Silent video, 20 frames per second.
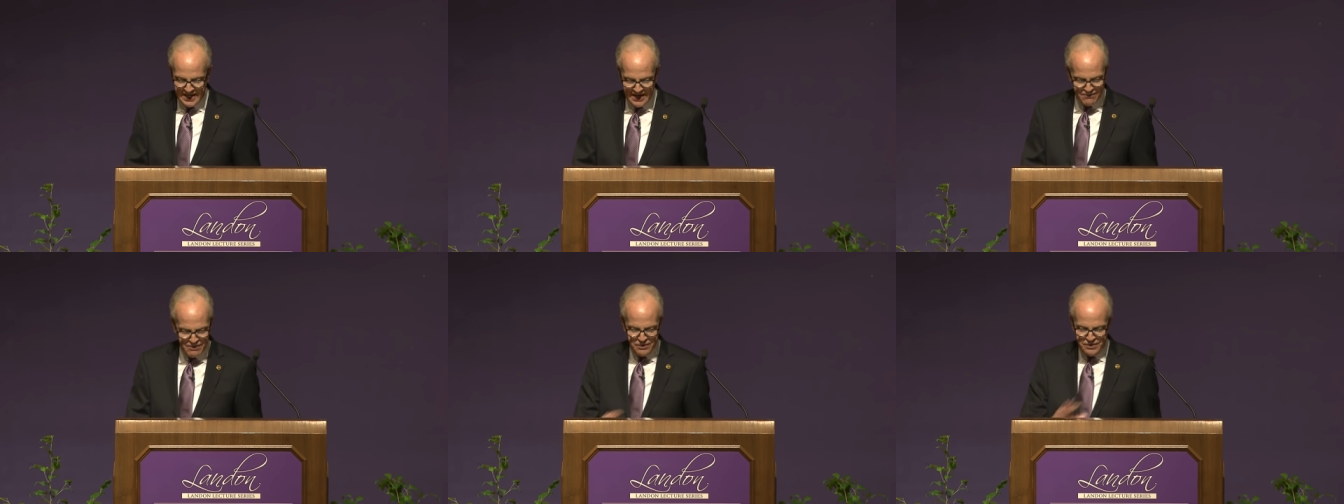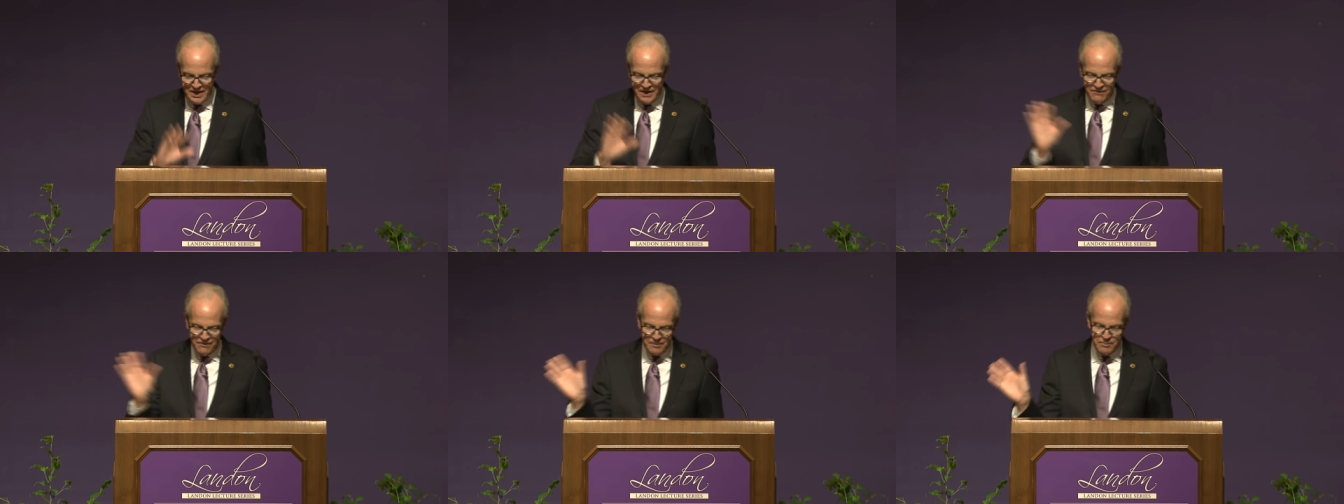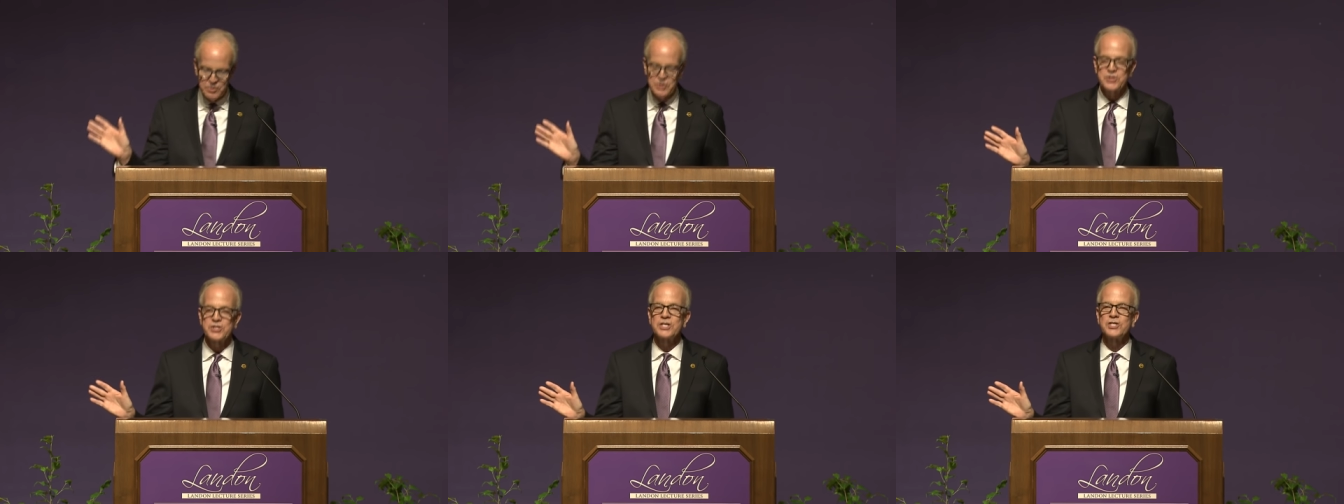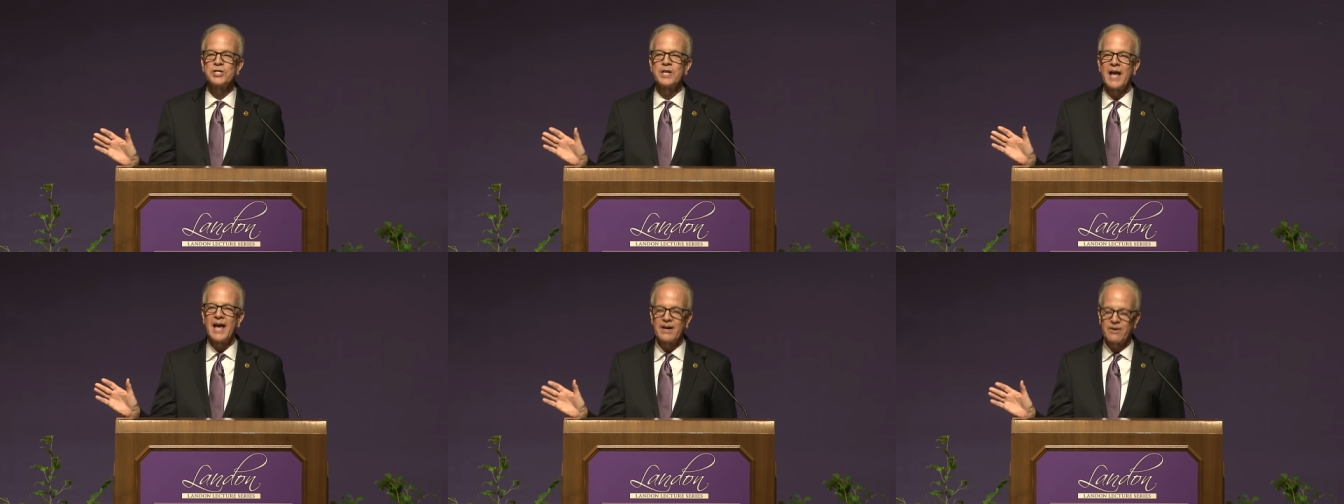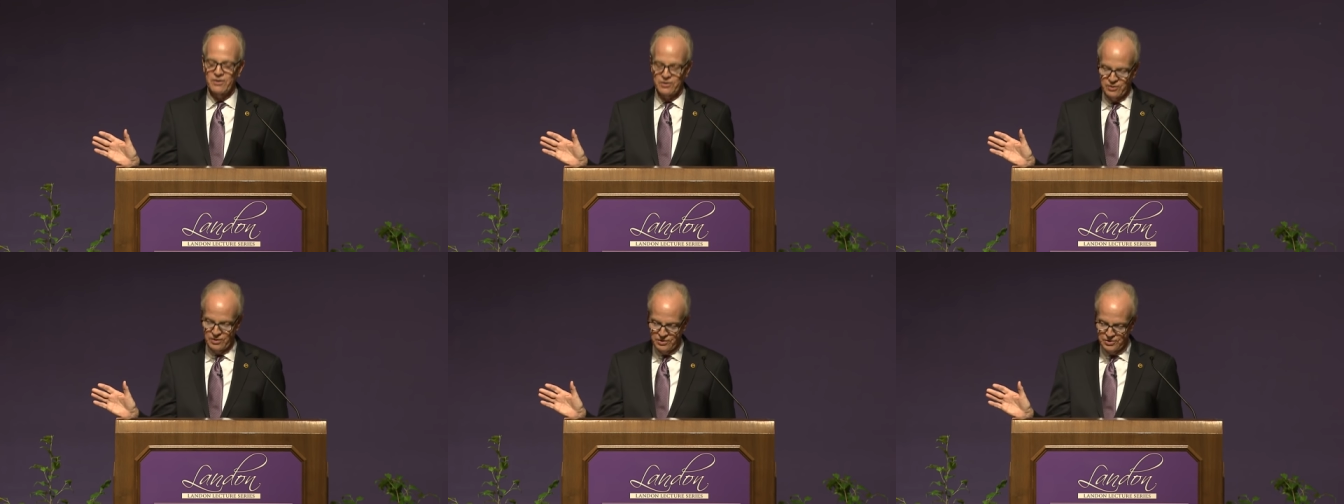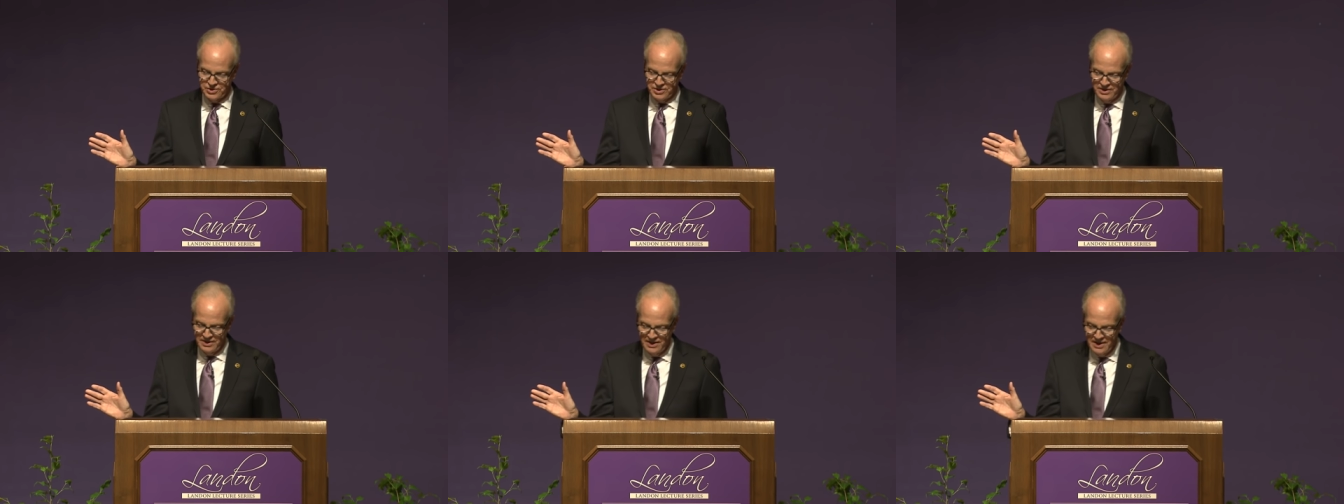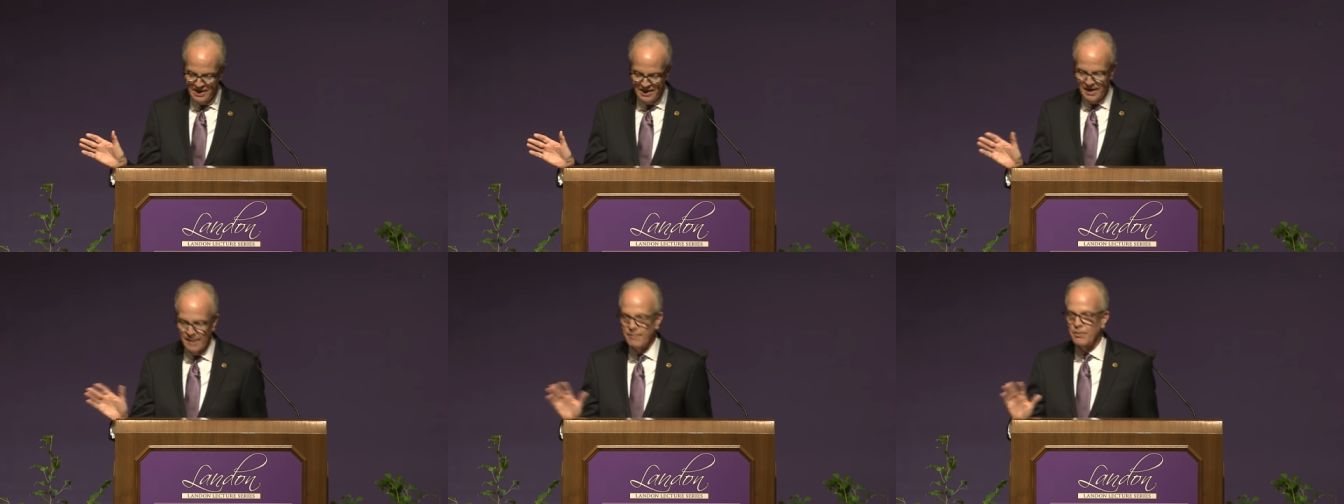Everything from precision agriculture,
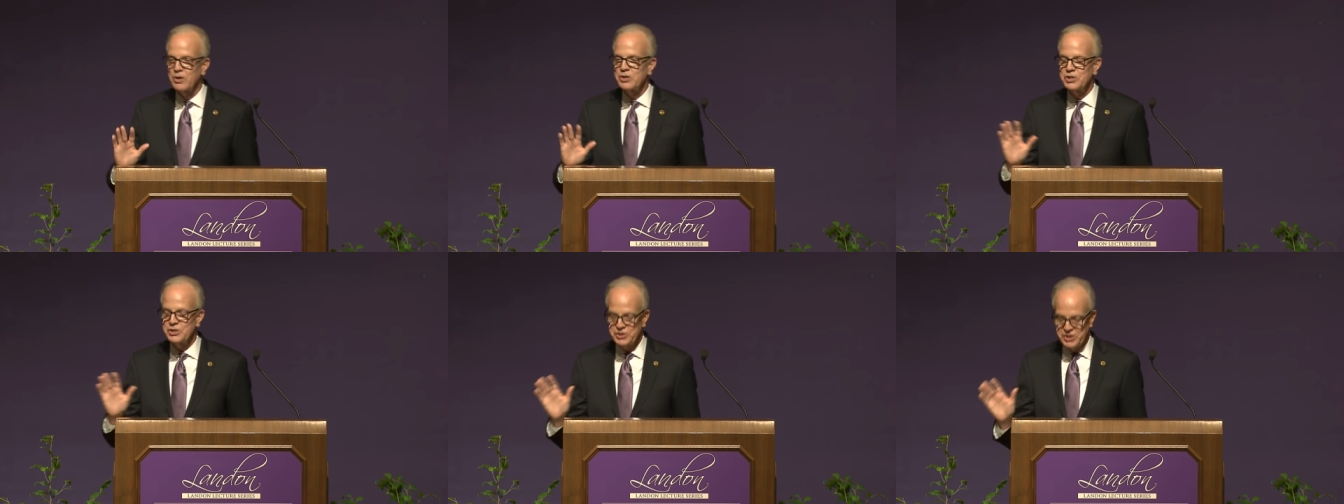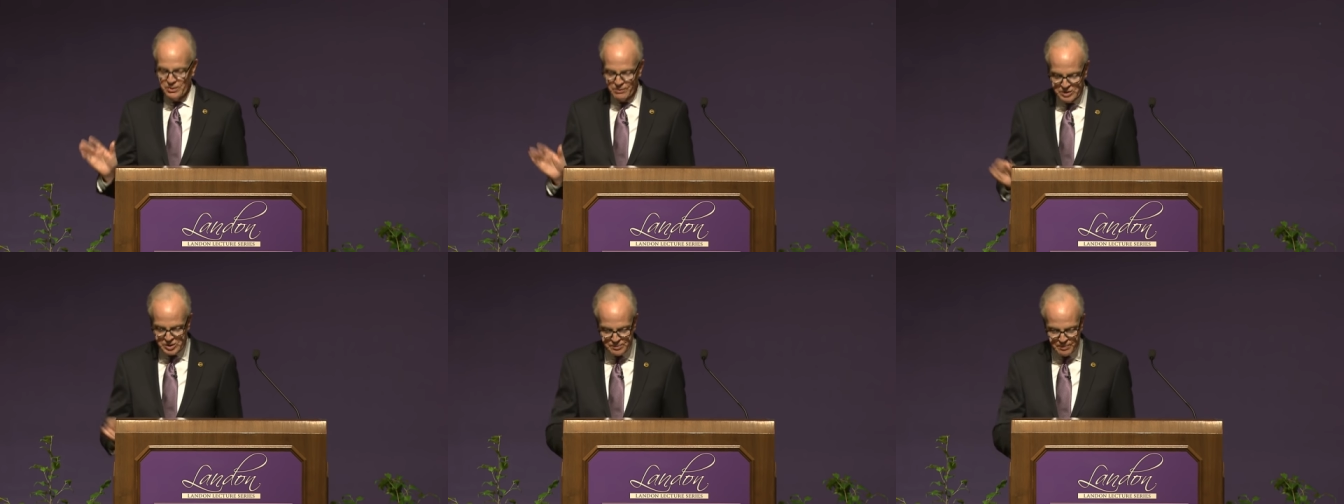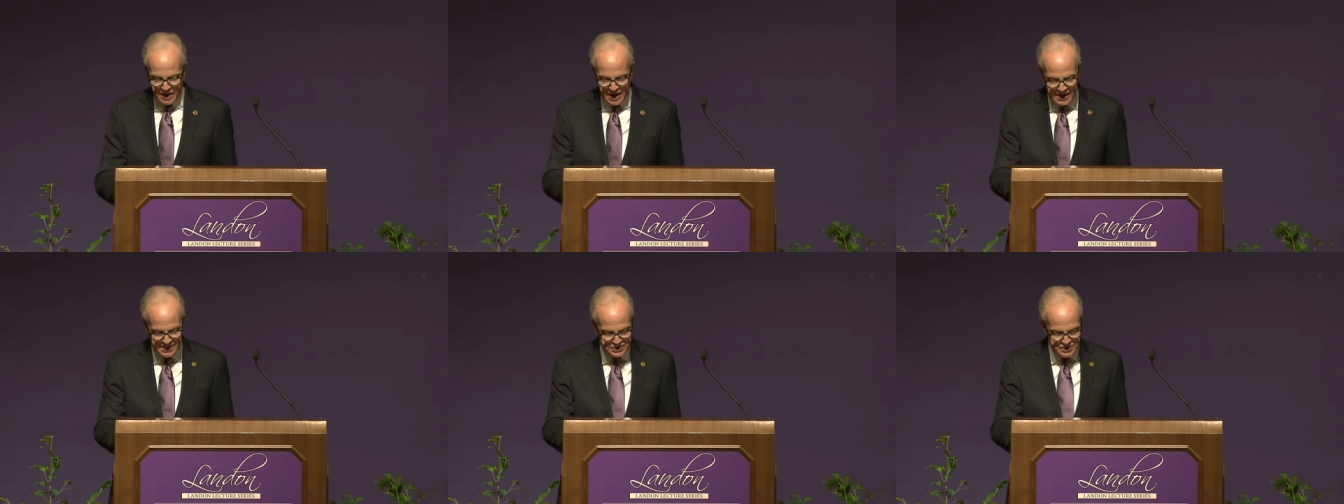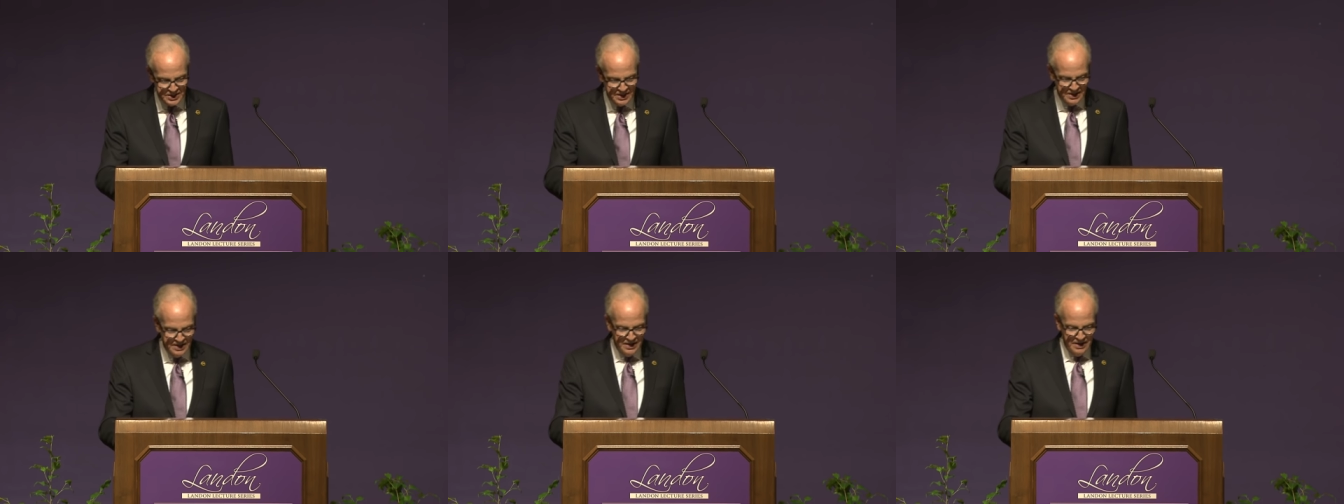emergency response,